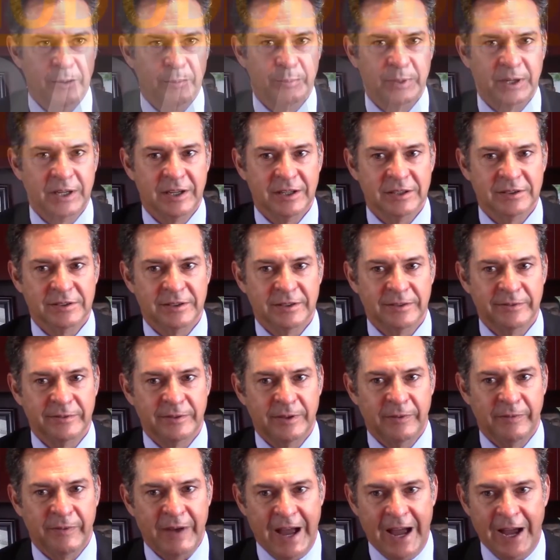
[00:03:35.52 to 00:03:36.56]
because of
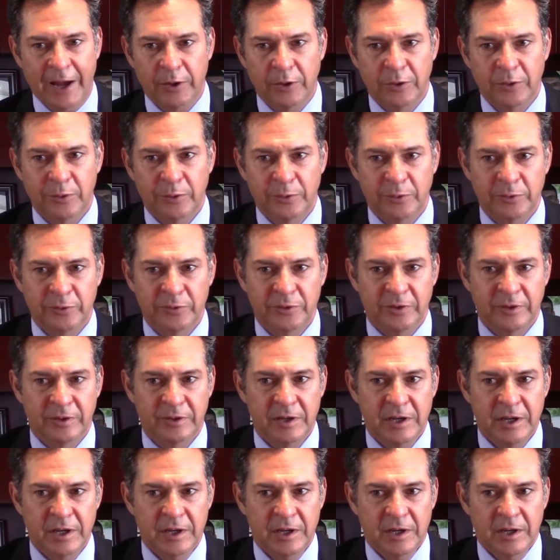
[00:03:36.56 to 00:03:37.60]
the values,
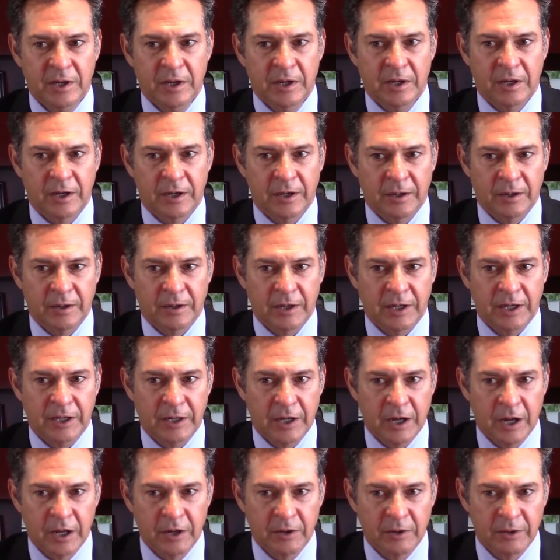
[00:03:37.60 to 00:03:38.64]
and he
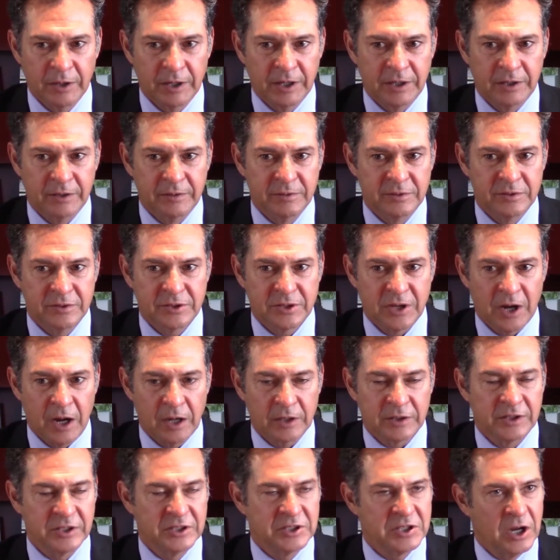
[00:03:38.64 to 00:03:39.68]
not only
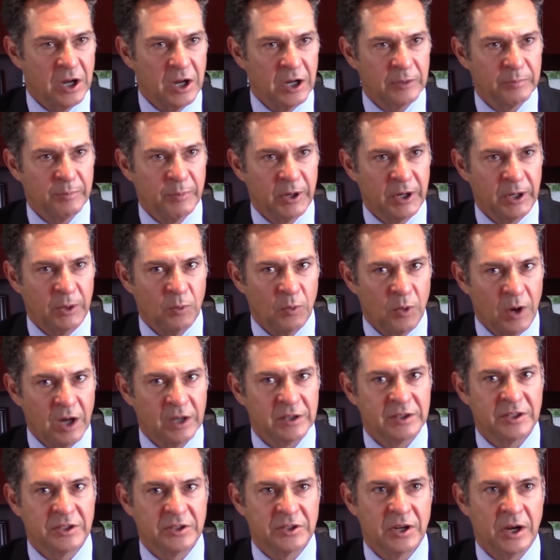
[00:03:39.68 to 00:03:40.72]
talked the talk, but he
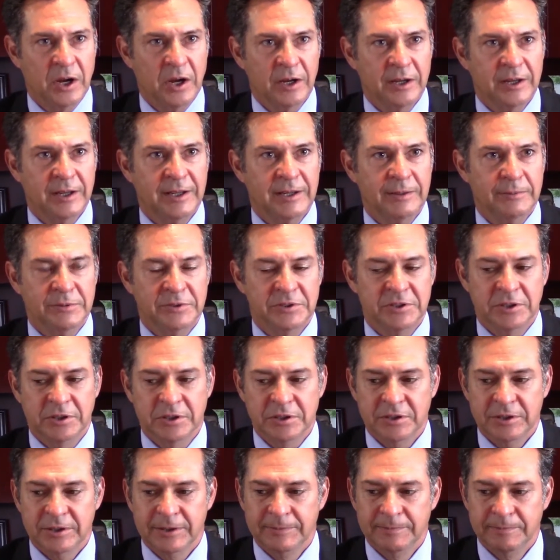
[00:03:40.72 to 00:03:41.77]
walked the talk. He was
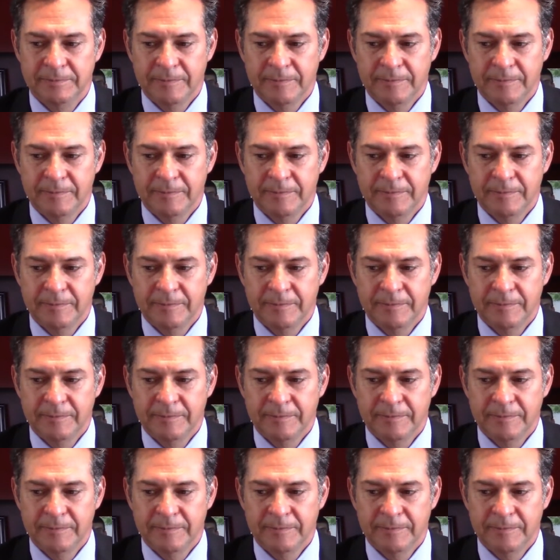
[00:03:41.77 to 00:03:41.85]
just